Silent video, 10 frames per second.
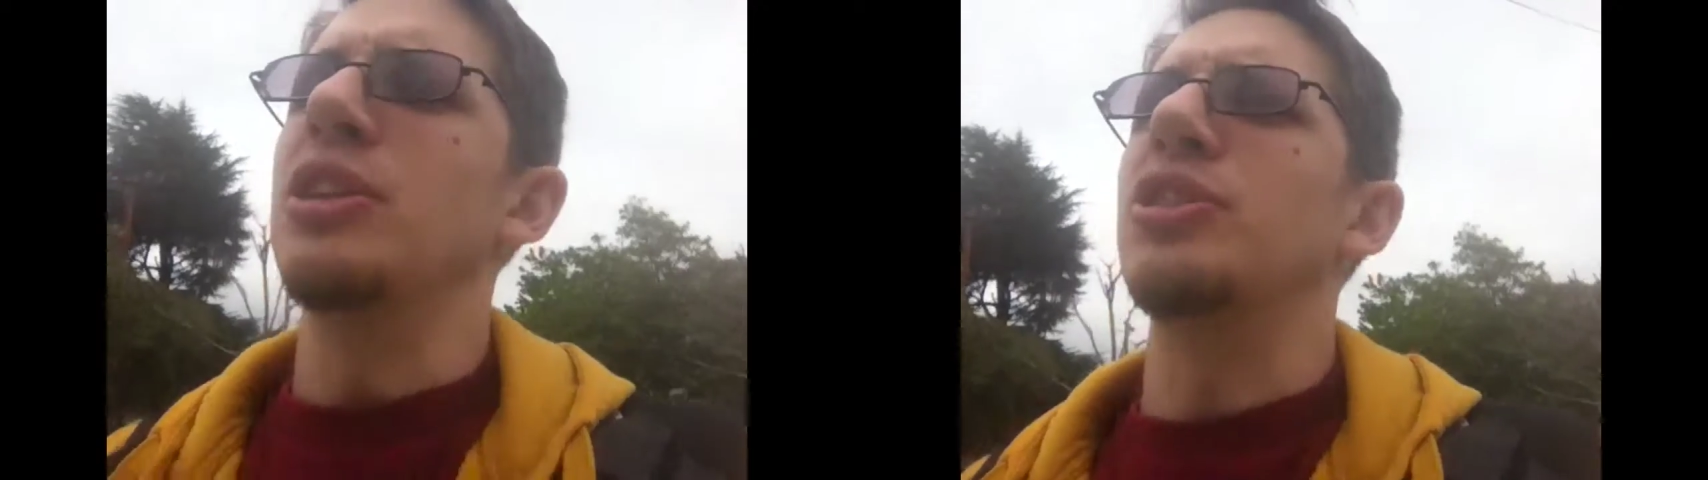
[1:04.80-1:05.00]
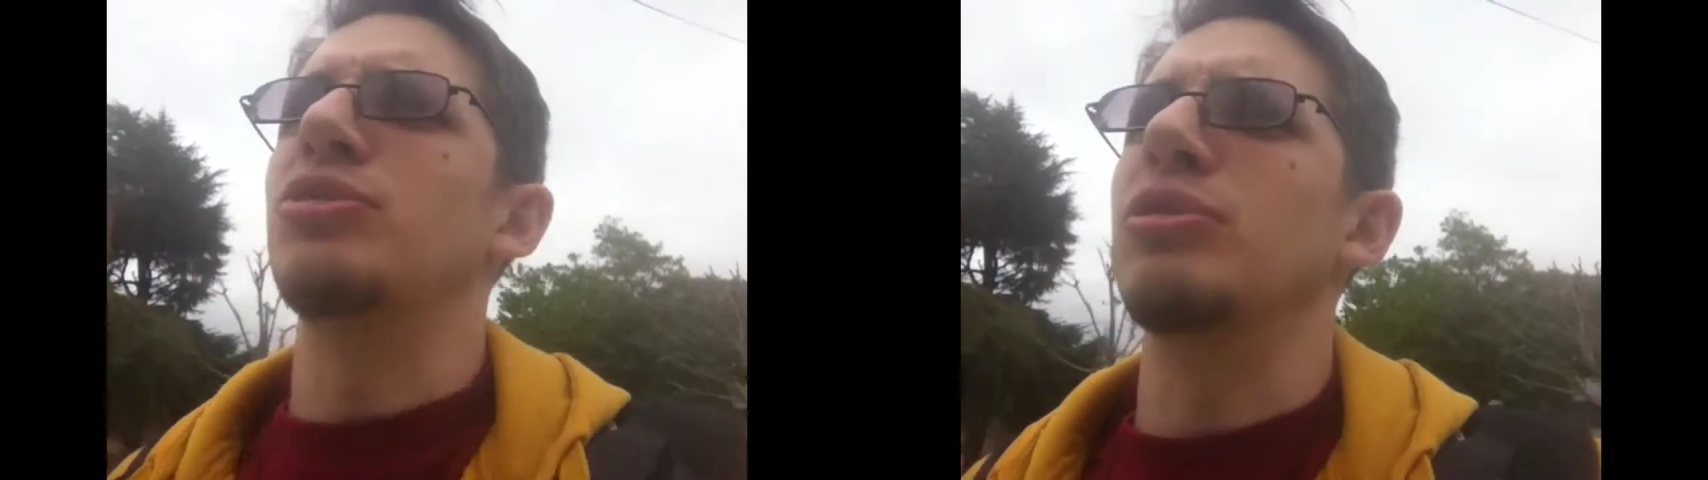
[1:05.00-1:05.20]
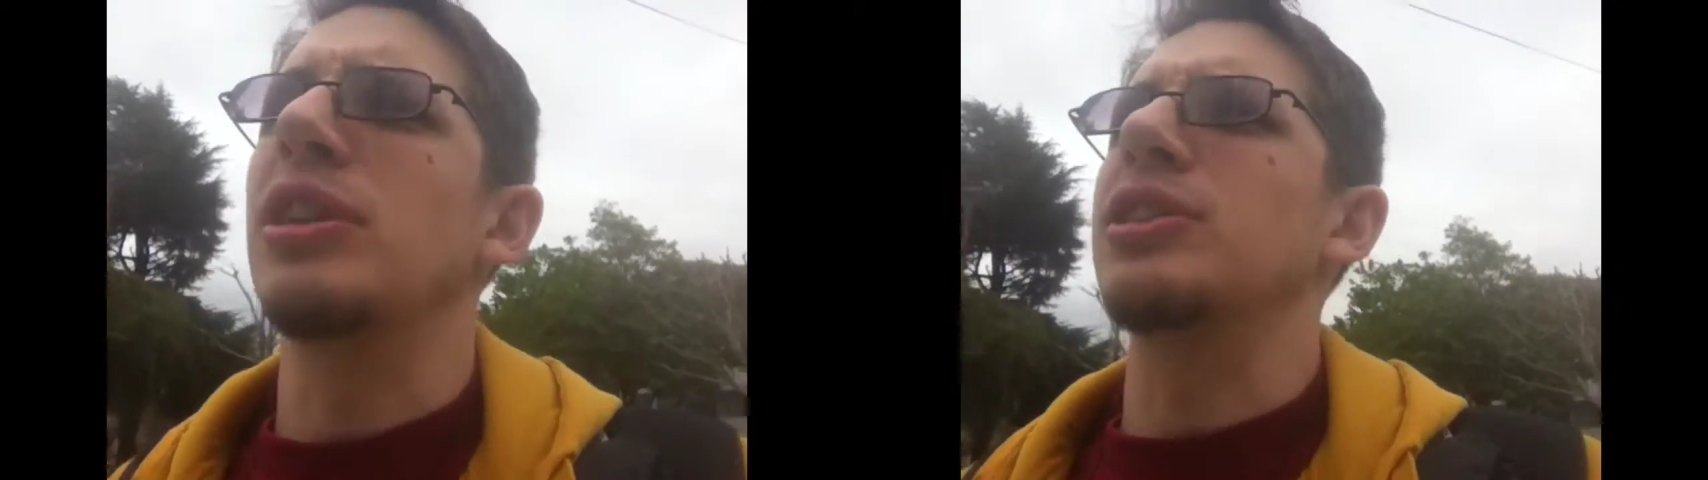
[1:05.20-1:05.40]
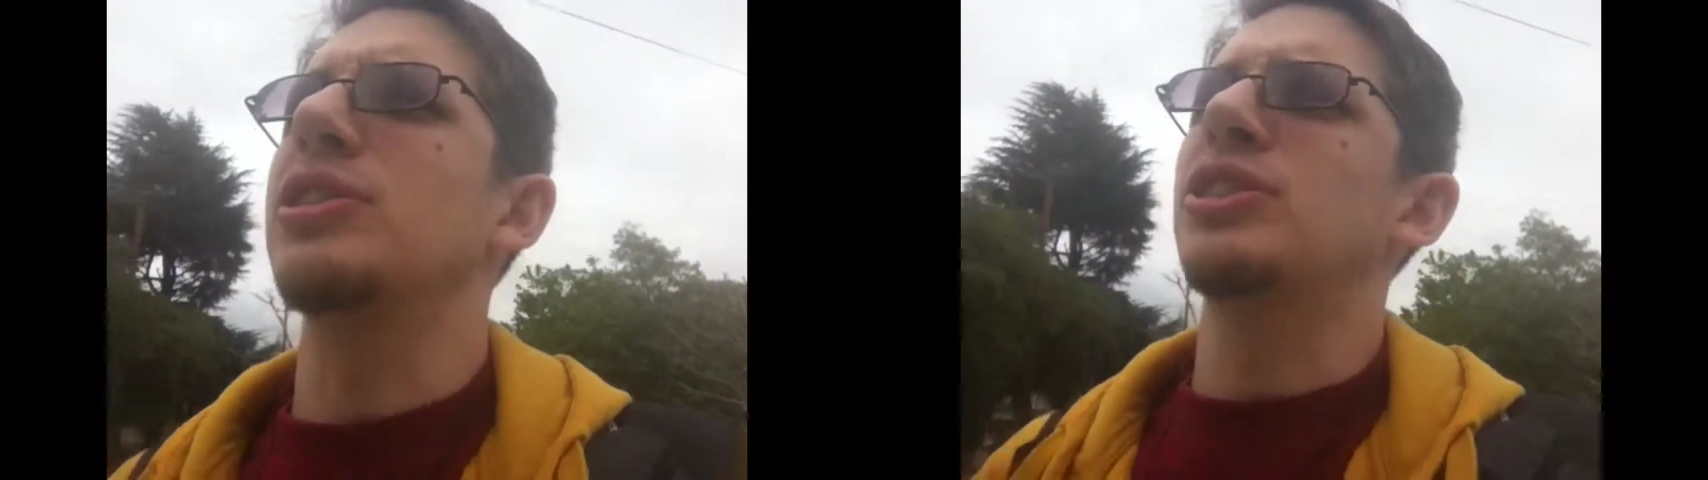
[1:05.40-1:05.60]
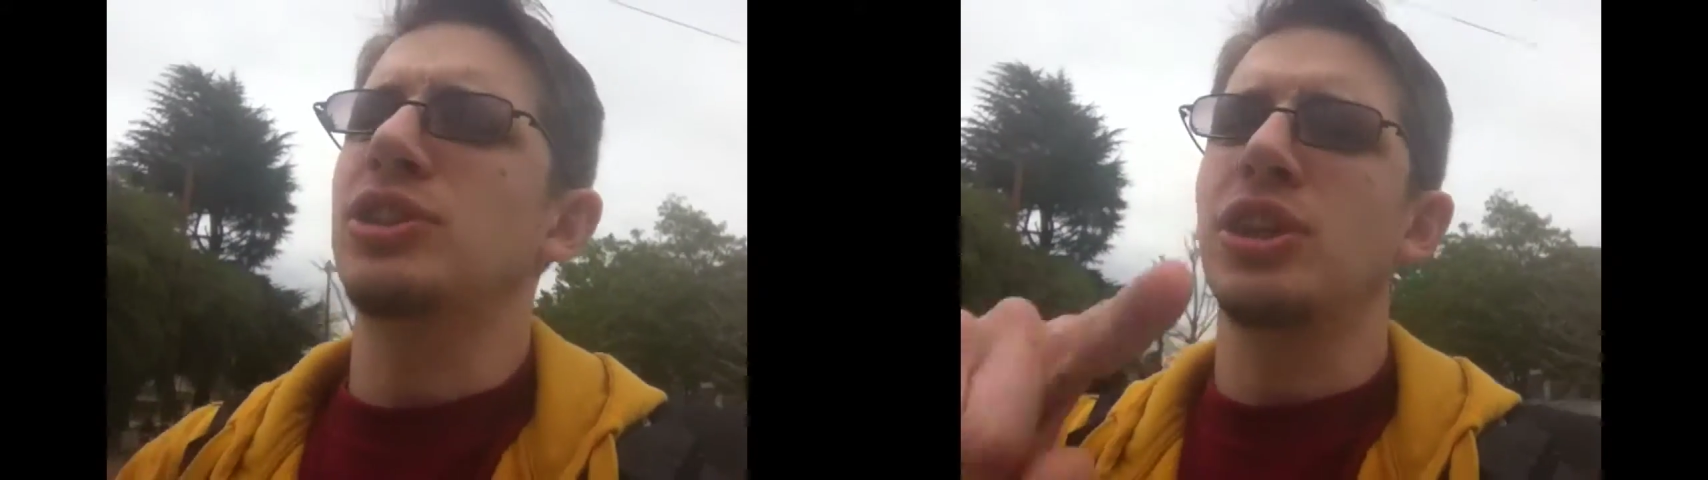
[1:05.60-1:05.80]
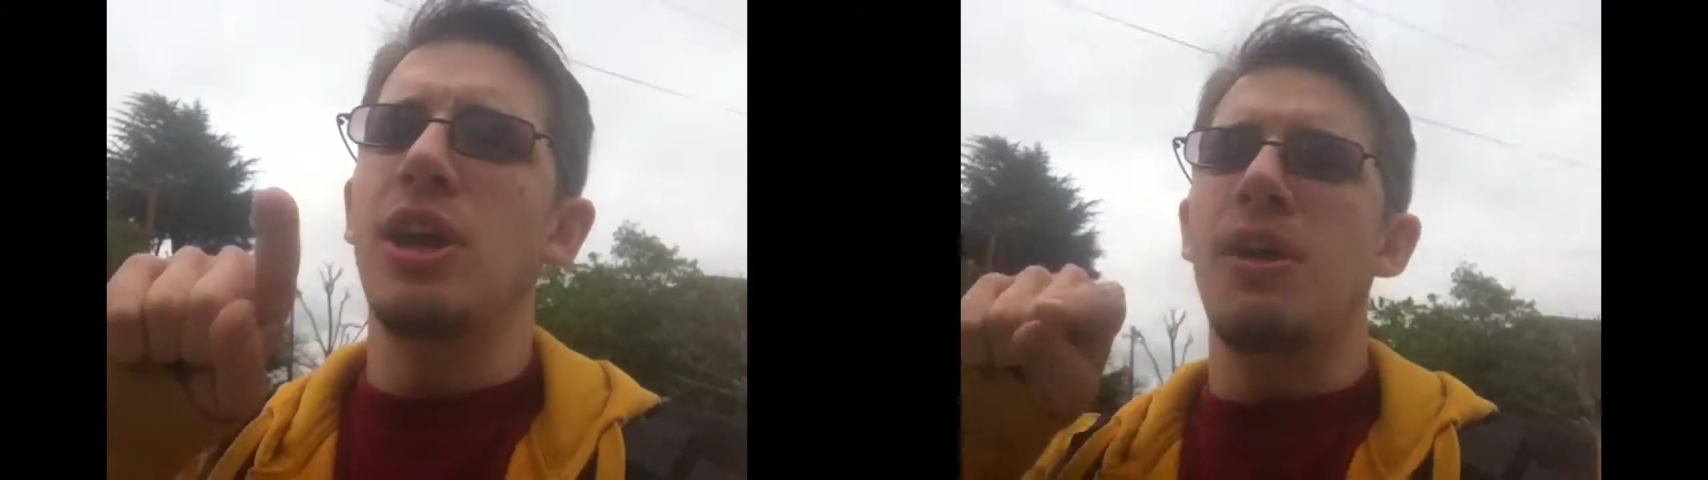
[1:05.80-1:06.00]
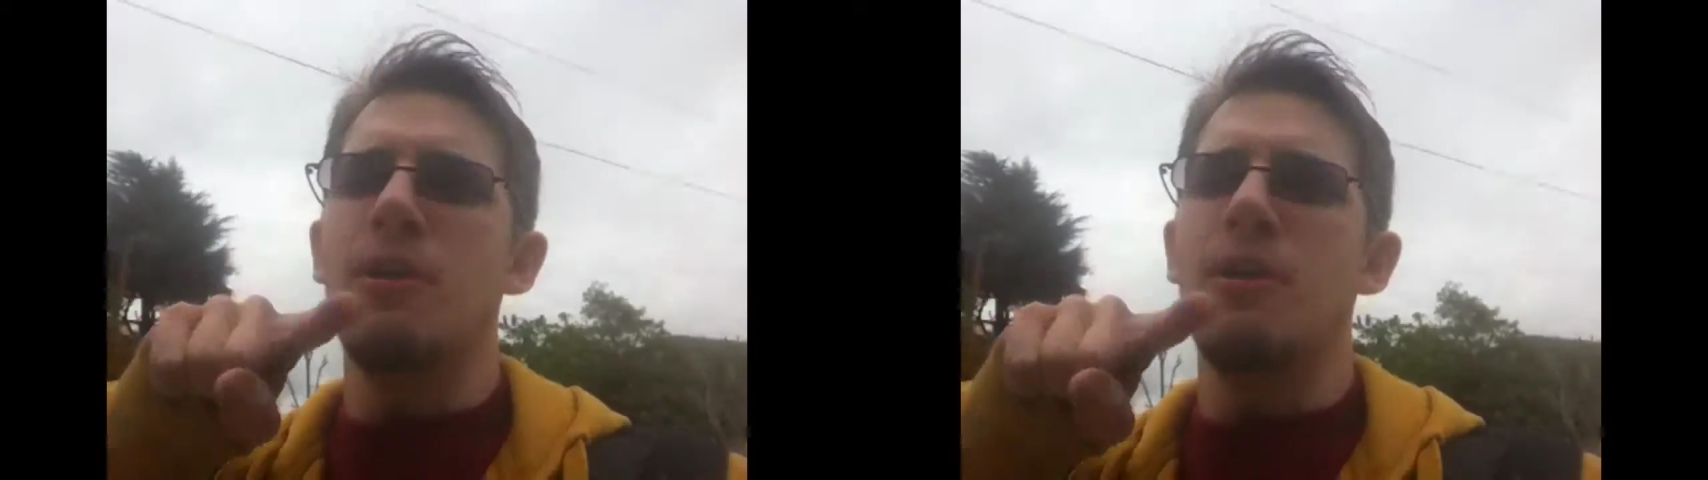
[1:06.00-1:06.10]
district's